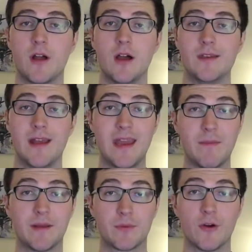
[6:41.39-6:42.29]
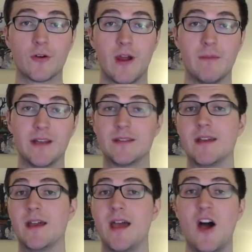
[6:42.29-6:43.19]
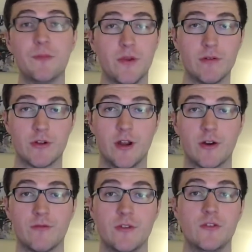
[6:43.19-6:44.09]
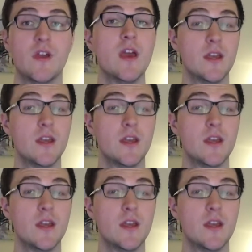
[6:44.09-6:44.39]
on dynamic programming to help you in your interviews,